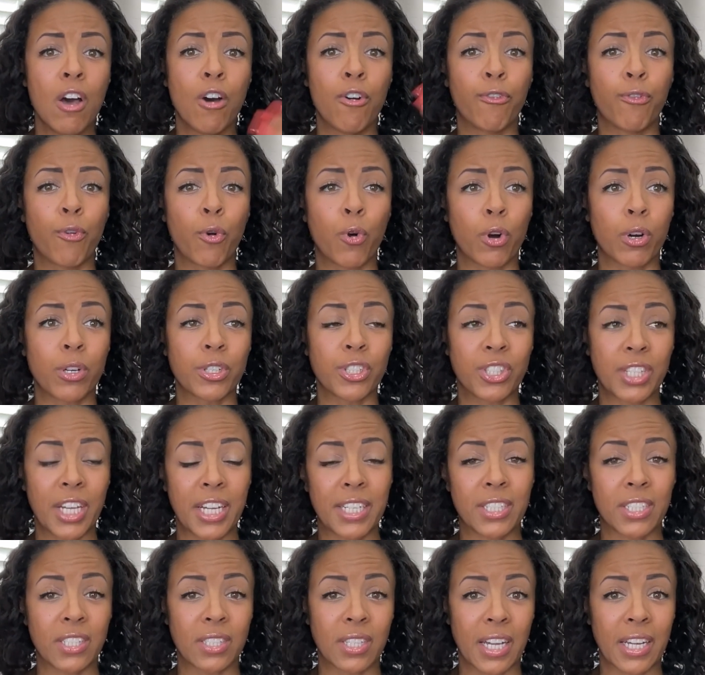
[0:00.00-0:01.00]
for
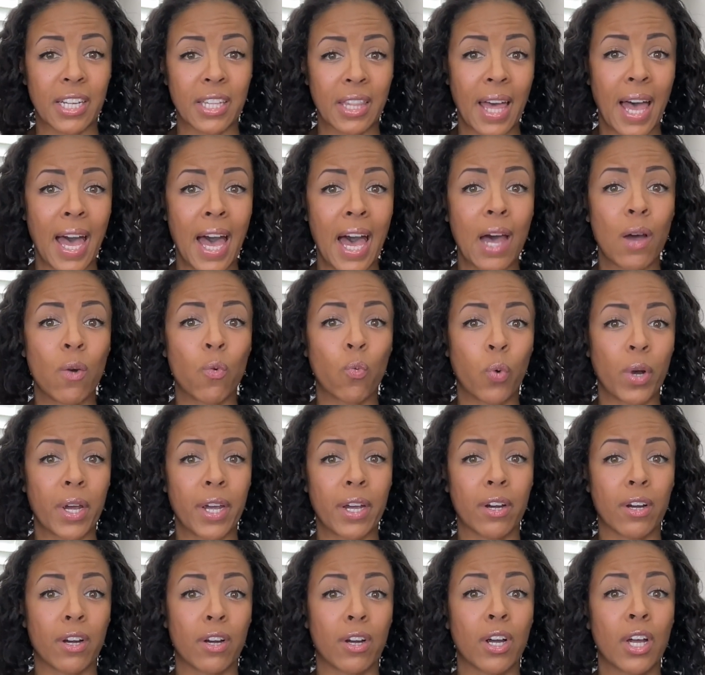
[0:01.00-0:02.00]
stages like that
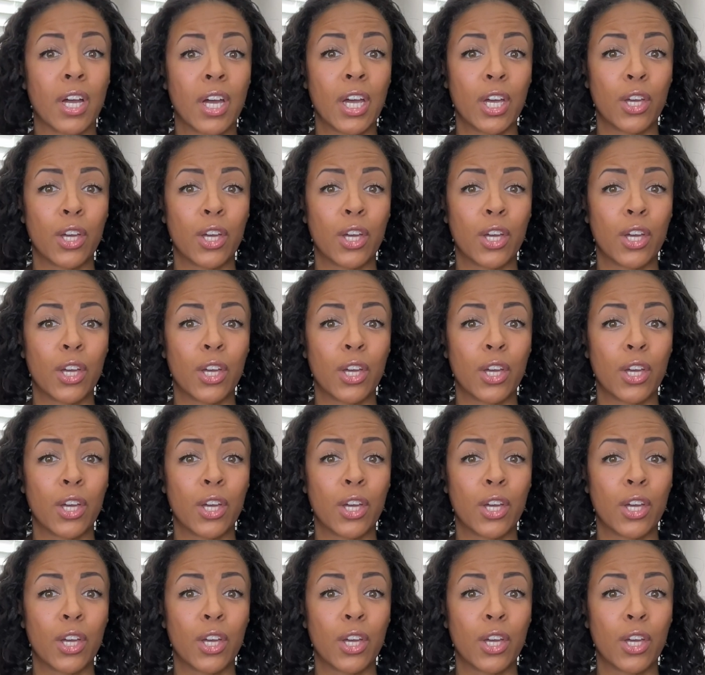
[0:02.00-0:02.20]
where